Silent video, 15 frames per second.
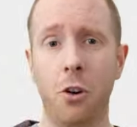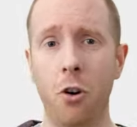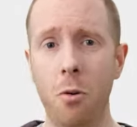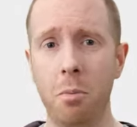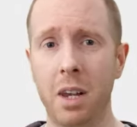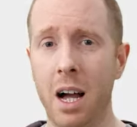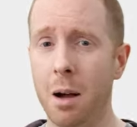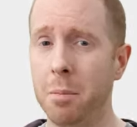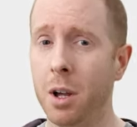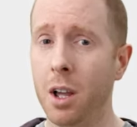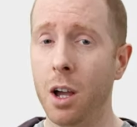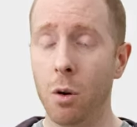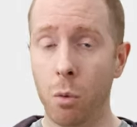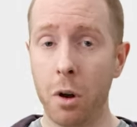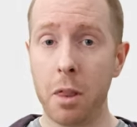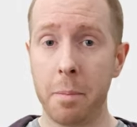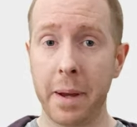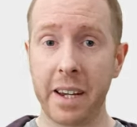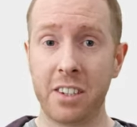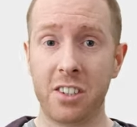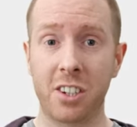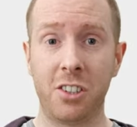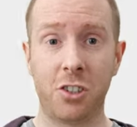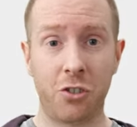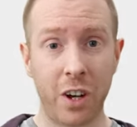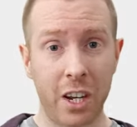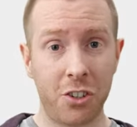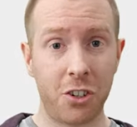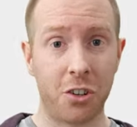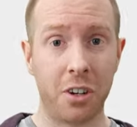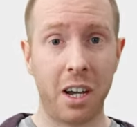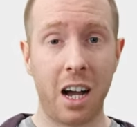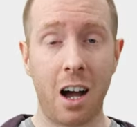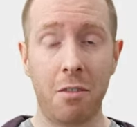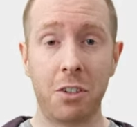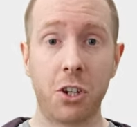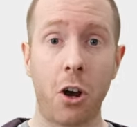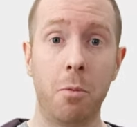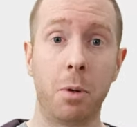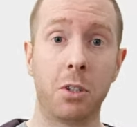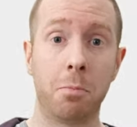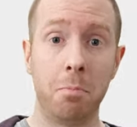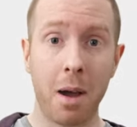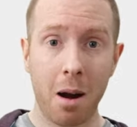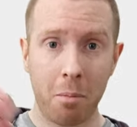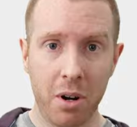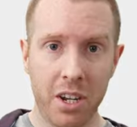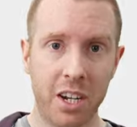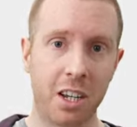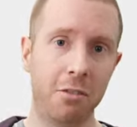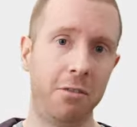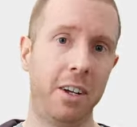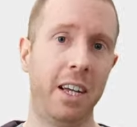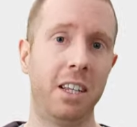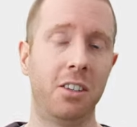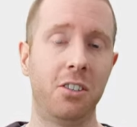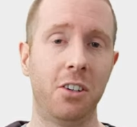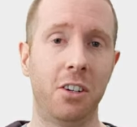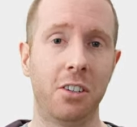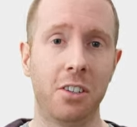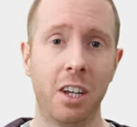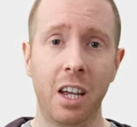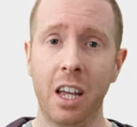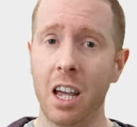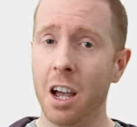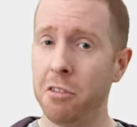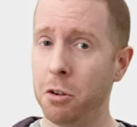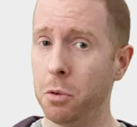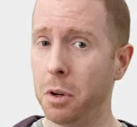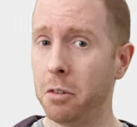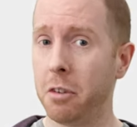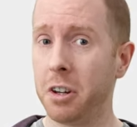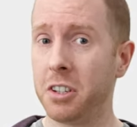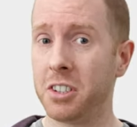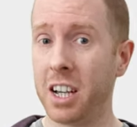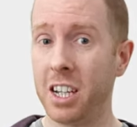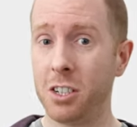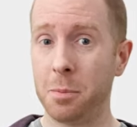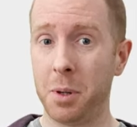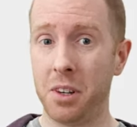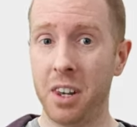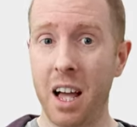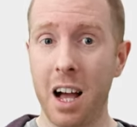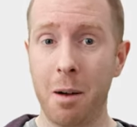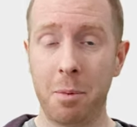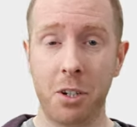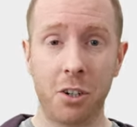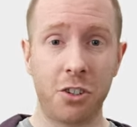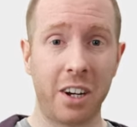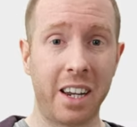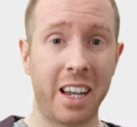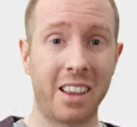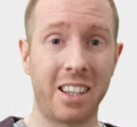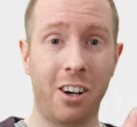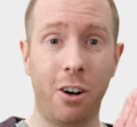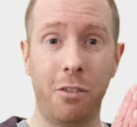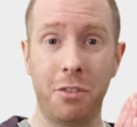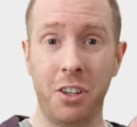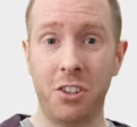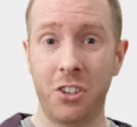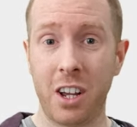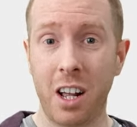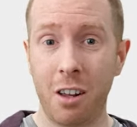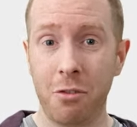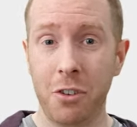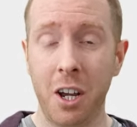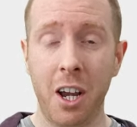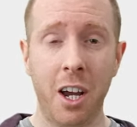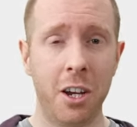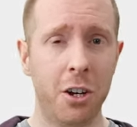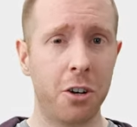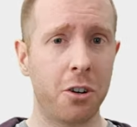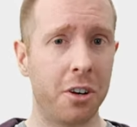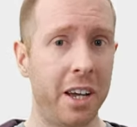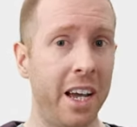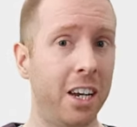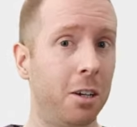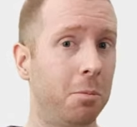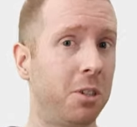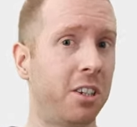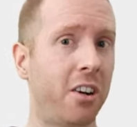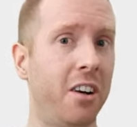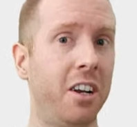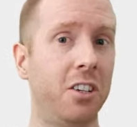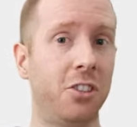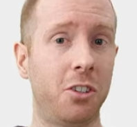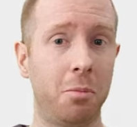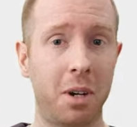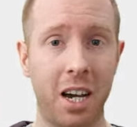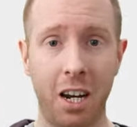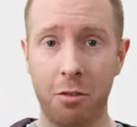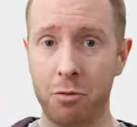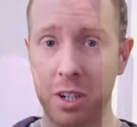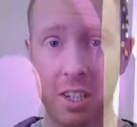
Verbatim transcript: a home lab, one of the biggest constraints you're going to have is how much memory you can fit into it. If you want to run a sizable lab and you're trying to get that off the shelf, you're going to end up staring at some kind of